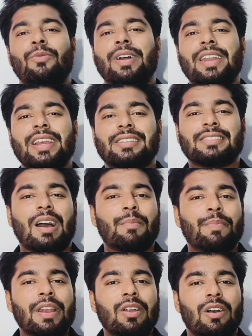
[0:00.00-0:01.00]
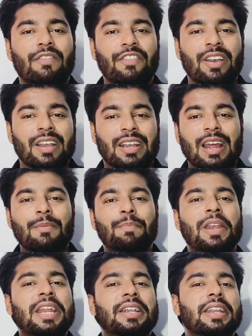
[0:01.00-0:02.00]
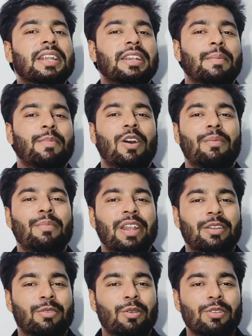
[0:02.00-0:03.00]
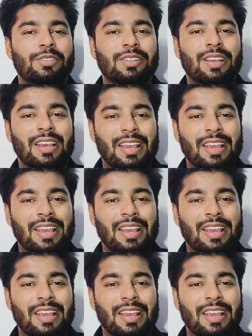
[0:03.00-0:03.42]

one example of conflicting development goals,